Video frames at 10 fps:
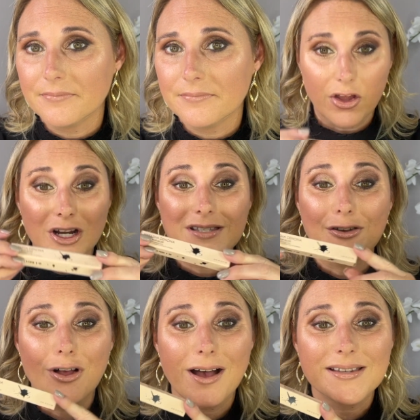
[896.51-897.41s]
There is a
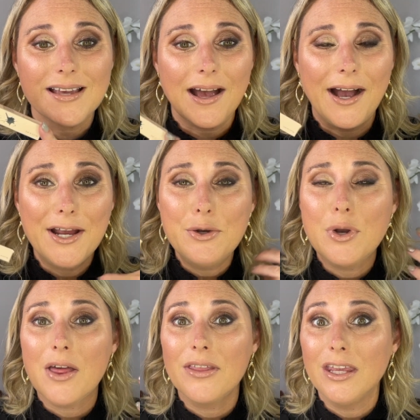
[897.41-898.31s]
gloss. I do
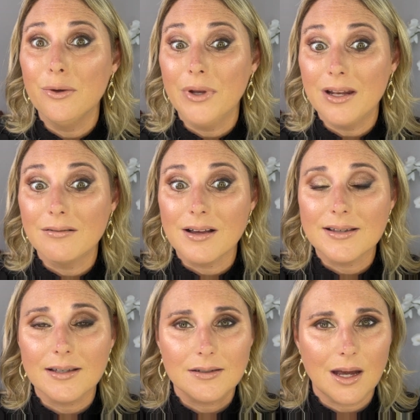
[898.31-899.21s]
not think you need a
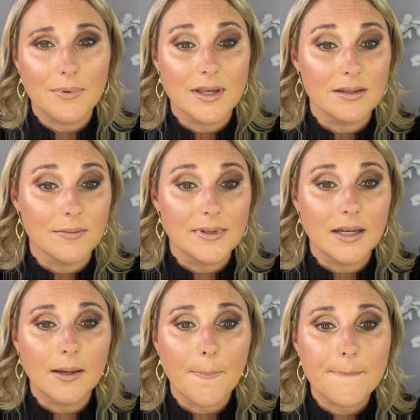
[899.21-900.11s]
gloss on top of this
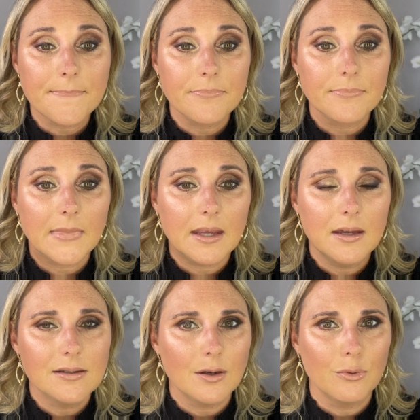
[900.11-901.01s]
lipstick.
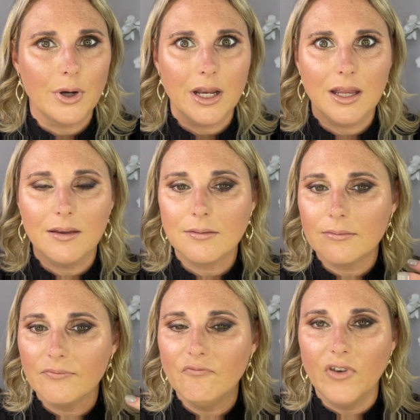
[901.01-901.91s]
It's already
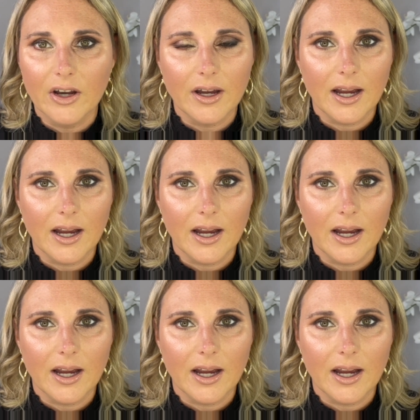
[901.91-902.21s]
very